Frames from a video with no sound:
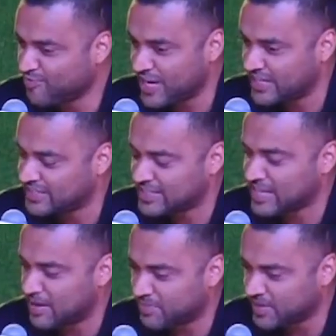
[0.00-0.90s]
Why is this
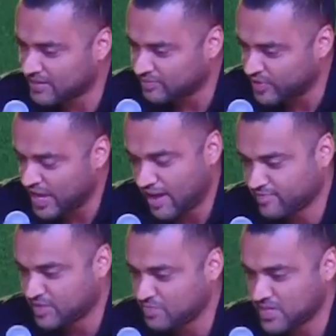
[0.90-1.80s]
happening? We have
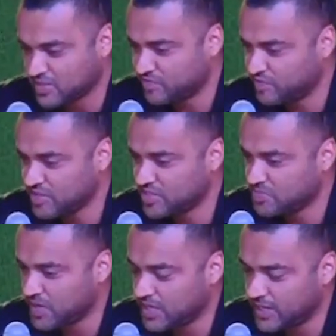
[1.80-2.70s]
some answer first,
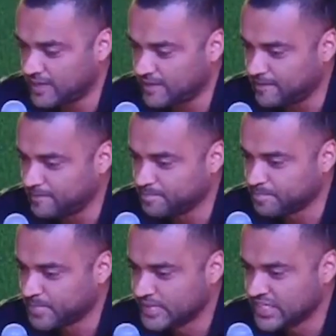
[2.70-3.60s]
but uh,
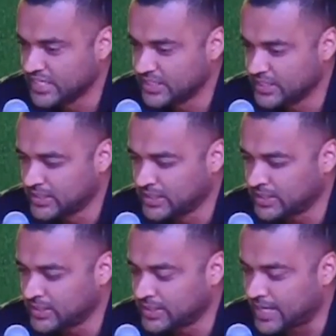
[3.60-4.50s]

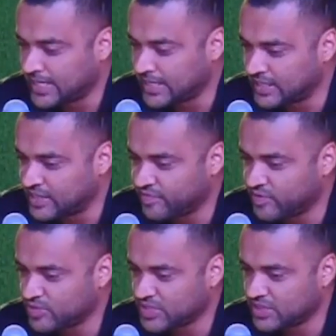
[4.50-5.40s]
I can give
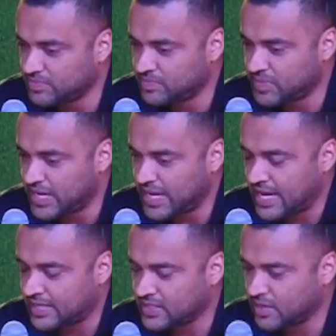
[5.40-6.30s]
you some
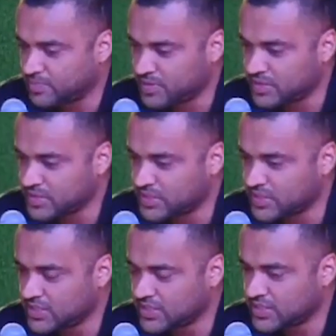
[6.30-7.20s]
examples.
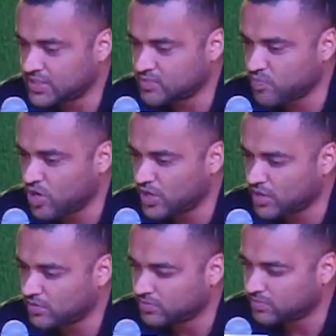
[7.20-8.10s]
There is a small
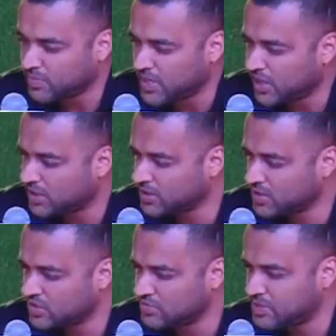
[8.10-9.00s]
town, maybe
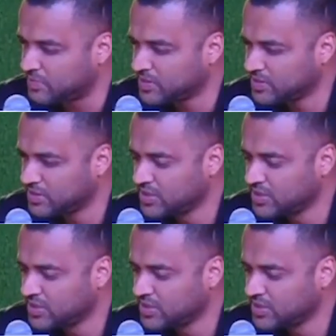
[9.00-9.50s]
100,000 people.